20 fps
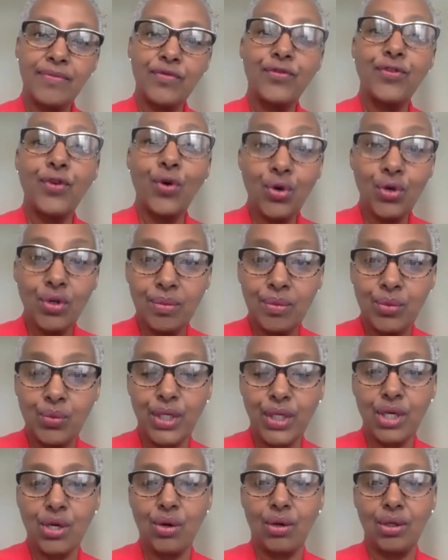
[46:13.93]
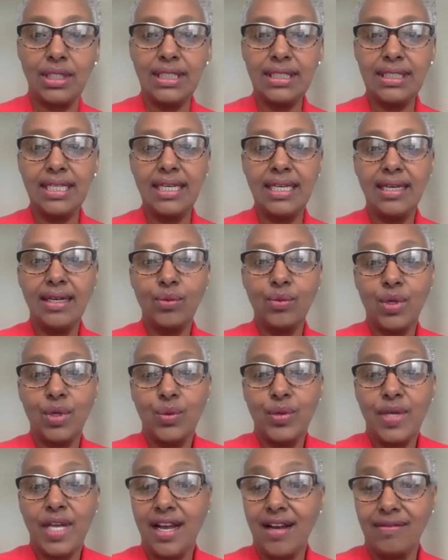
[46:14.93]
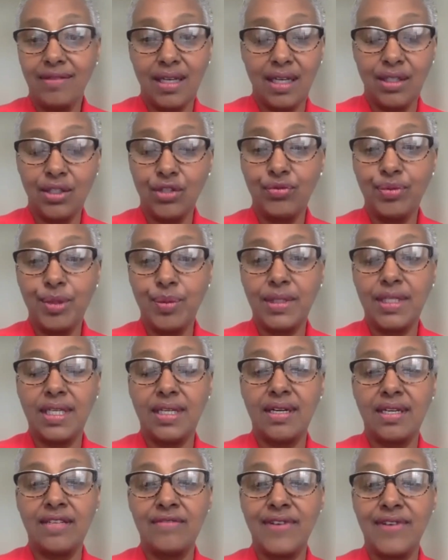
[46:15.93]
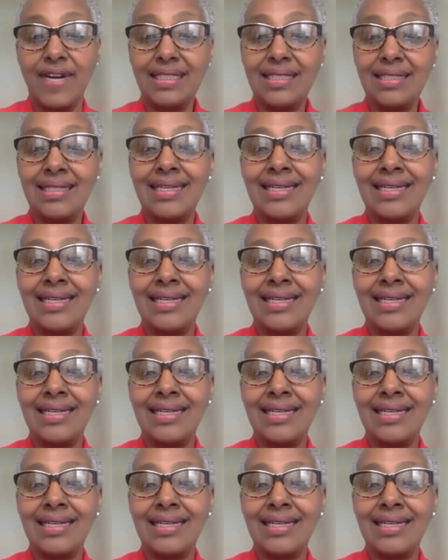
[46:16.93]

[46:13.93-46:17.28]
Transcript: forum, we call it, where we have a lot of people that are invited,